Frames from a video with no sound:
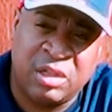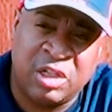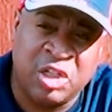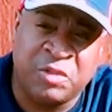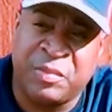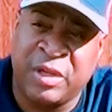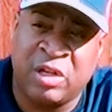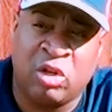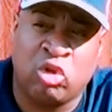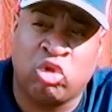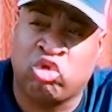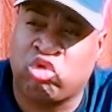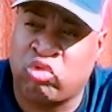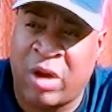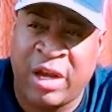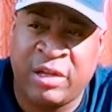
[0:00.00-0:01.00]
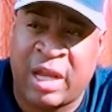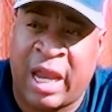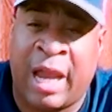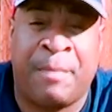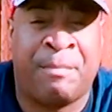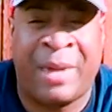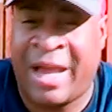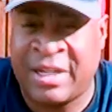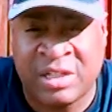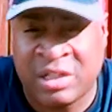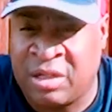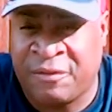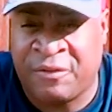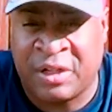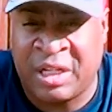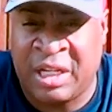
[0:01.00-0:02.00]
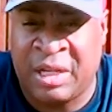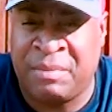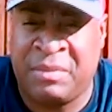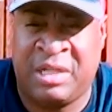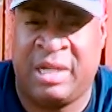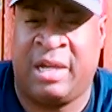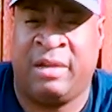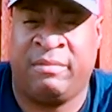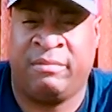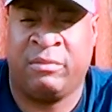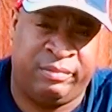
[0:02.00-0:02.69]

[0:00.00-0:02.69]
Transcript: He's been a great ambassador for the NBA.